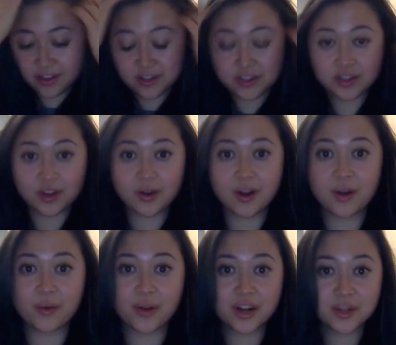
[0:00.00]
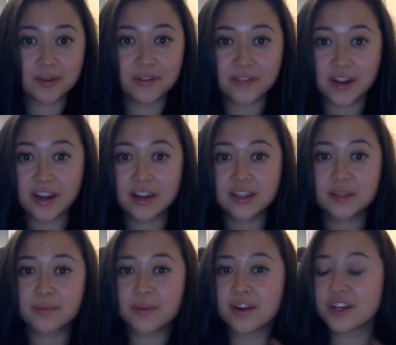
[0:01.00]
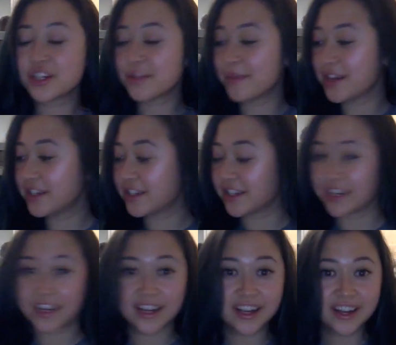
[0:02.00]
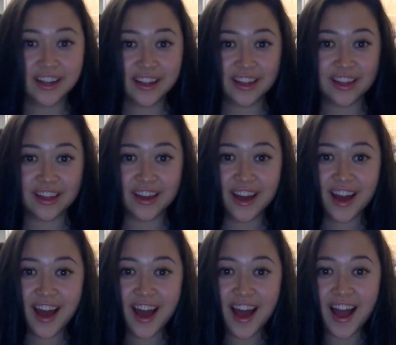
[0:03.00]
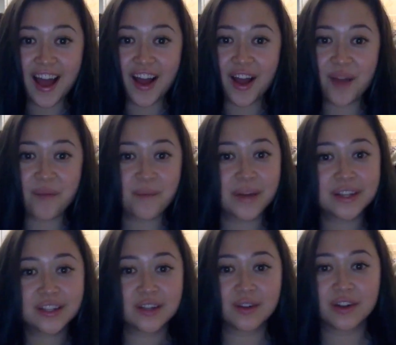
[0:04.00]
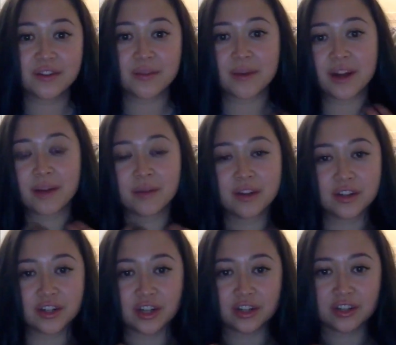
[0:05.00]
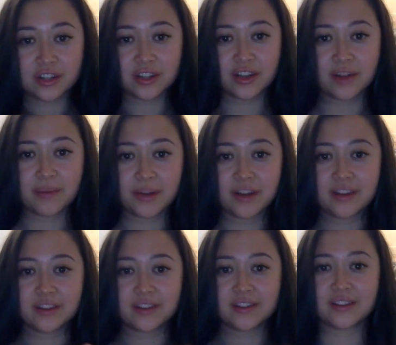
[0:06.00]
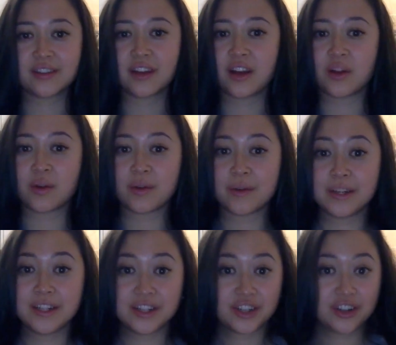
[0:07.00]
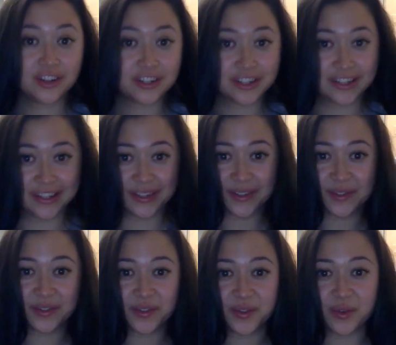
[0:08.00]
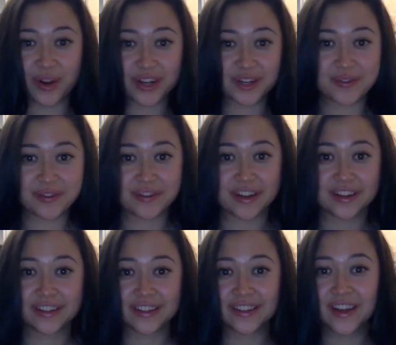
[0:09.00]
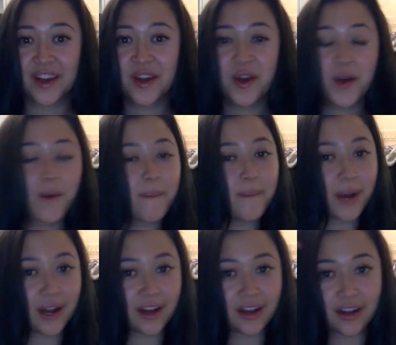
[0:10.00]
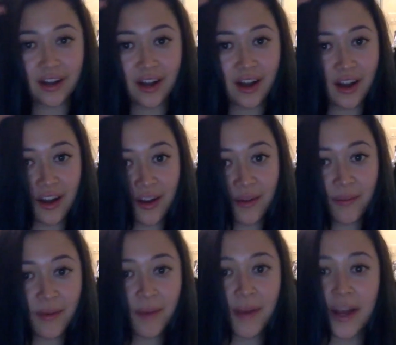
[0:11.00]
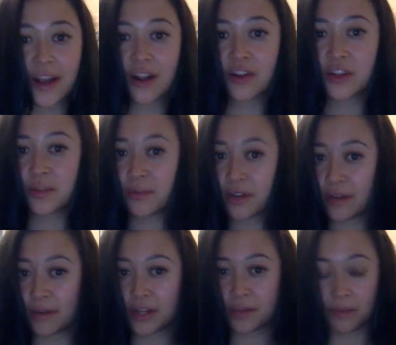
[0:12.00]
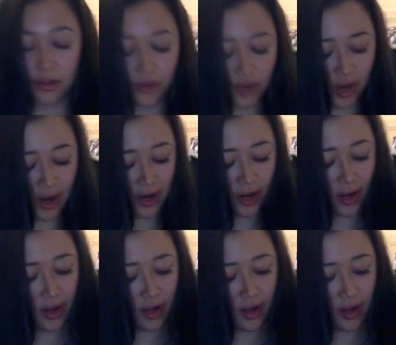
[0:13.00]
So I washed my face, brushed my teeth. I'm basically ready for bed. I'm going to change this again because I wet my t-shirt washing my face. But my hair is pretty much blow dried.